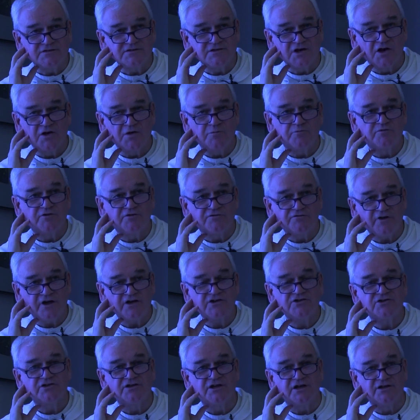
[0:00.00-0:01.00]
solemn
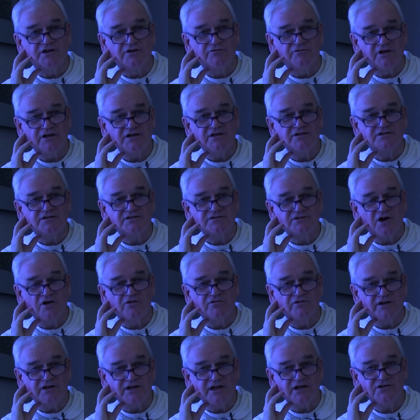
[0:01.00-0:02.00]
profession in a religious
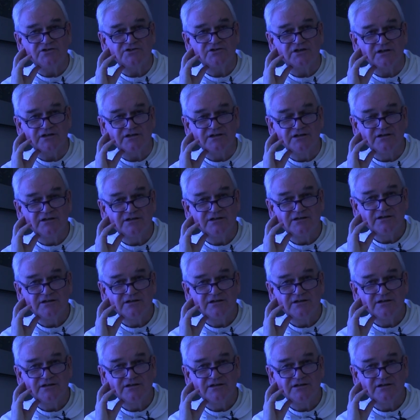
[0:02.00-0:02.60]
congregation